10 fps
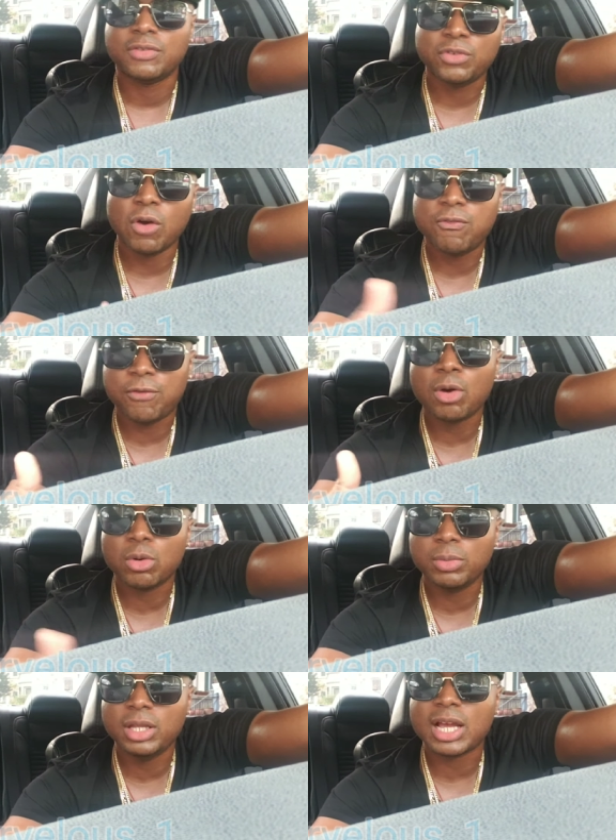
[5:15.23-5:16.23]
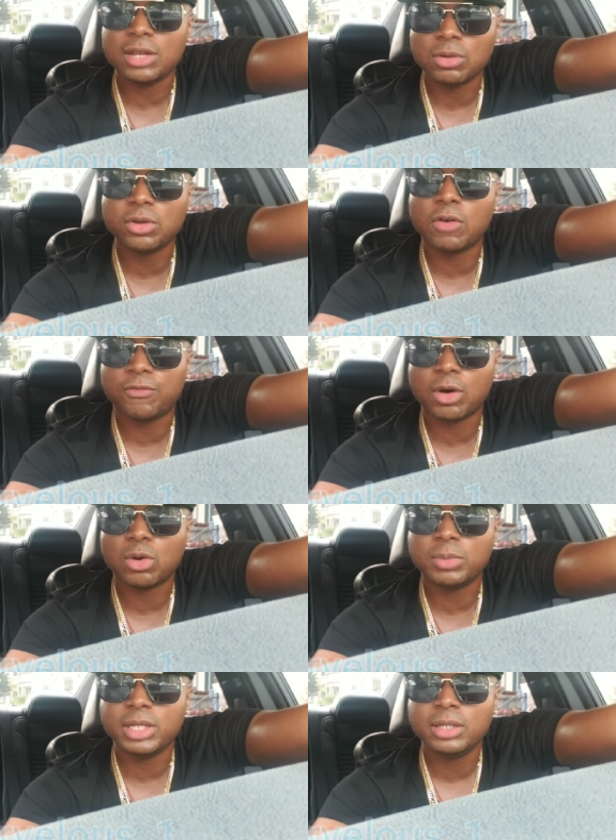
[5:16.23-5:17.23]
If y'all fuck with me, like I know y'all
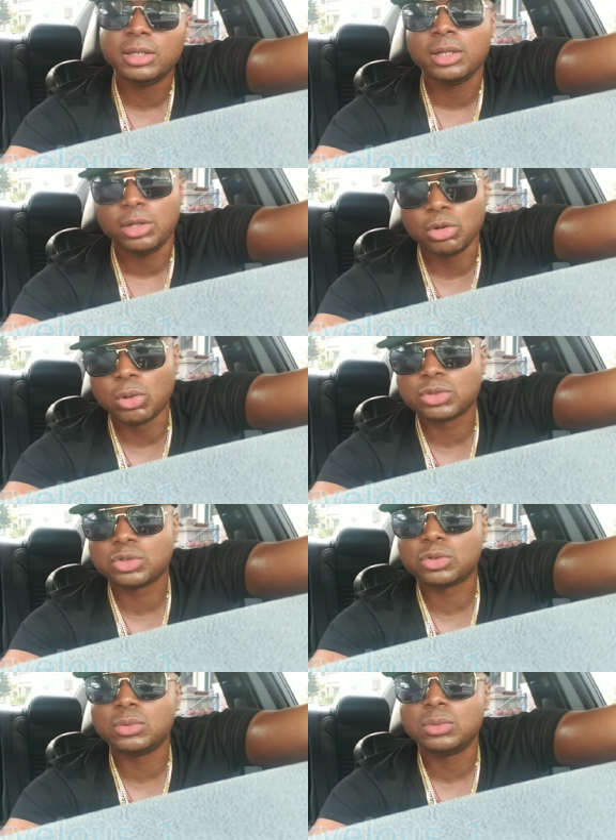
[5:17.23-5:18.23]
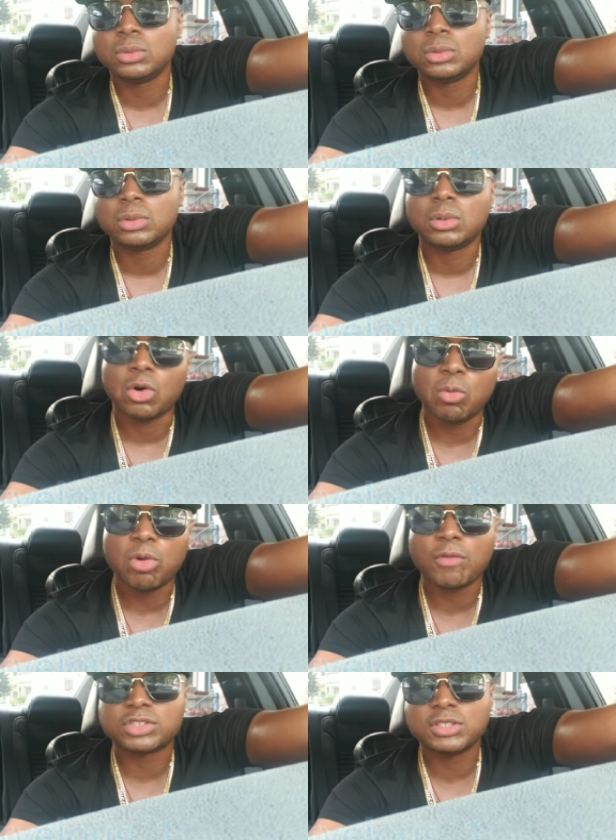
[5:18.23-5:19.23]
fuck with me, you know what to do.
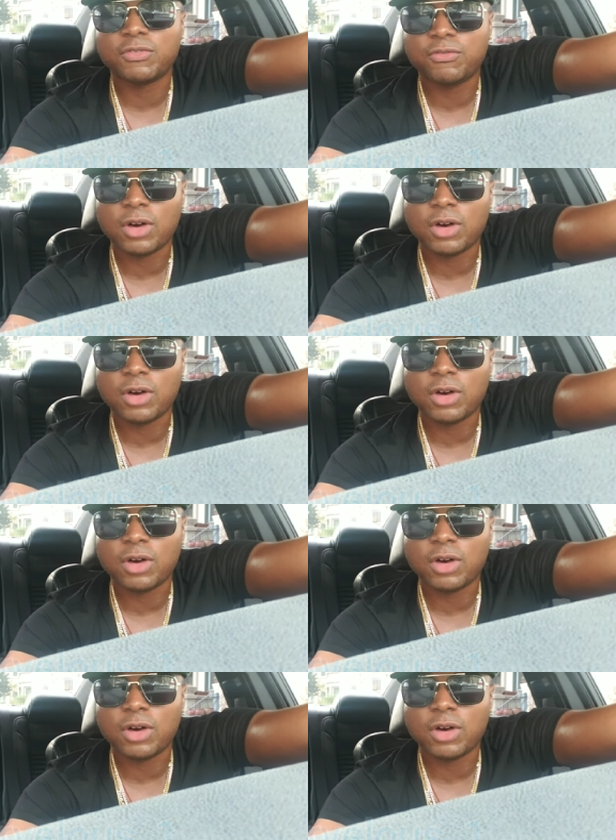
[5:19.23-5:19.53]
Old Marvis in the